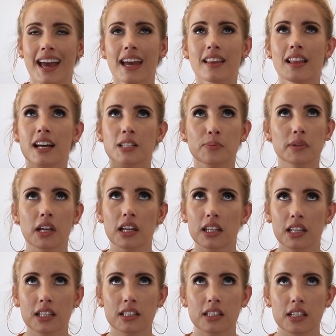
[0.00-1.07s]
And last but not
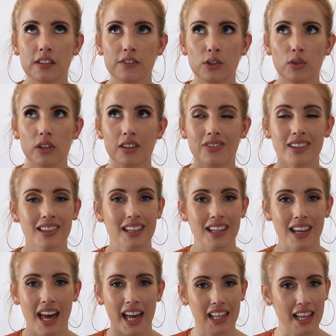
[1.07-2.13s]
least, if you live in
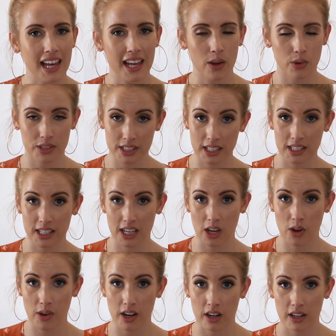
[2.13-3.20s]
the LA or San
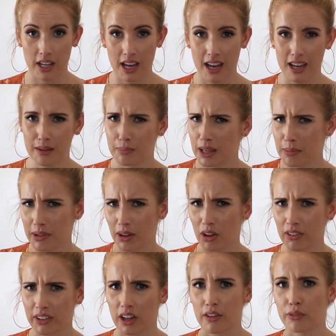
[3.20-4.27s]
Diego area and maybe
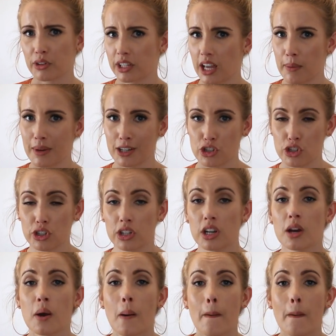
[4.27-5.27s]
all of California, I'm not sure,